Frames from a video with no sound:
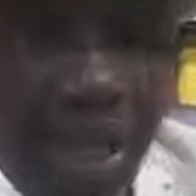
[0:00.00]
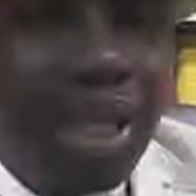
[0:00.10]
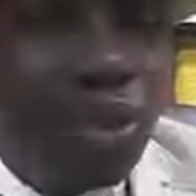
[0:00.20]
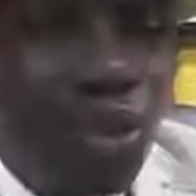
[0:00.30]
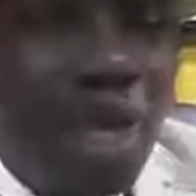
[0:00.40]

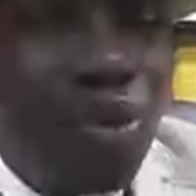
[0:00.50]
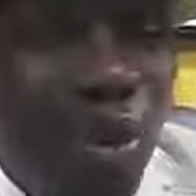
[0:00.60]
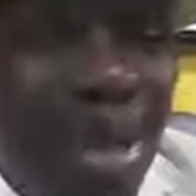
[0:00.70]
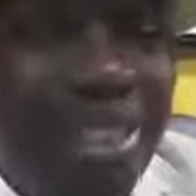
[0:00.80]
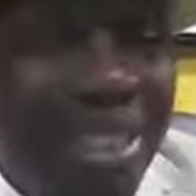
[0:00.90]

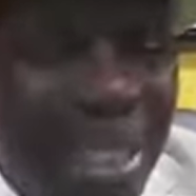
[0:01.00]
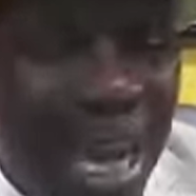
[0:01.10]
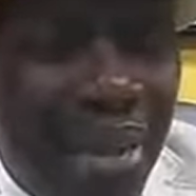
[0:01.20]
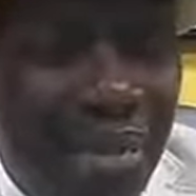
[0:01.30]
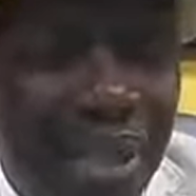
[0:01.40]
21
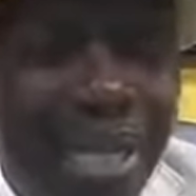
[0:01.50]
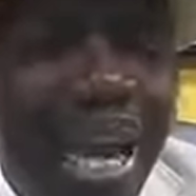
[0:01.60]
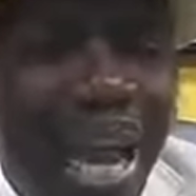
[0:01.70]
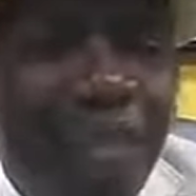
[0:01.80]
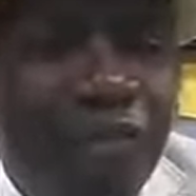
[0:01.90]
times
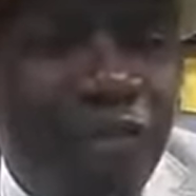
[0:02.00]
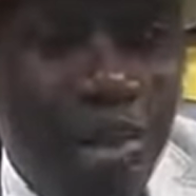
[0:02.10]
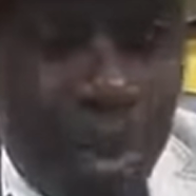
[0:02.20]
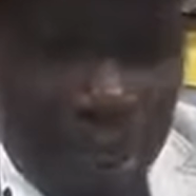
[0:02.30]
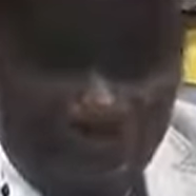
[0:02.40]
every
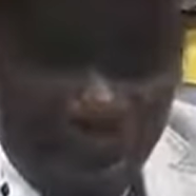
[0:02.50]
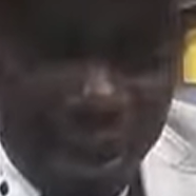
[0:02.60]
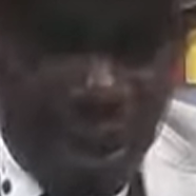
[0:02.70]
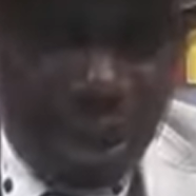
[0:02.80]
month,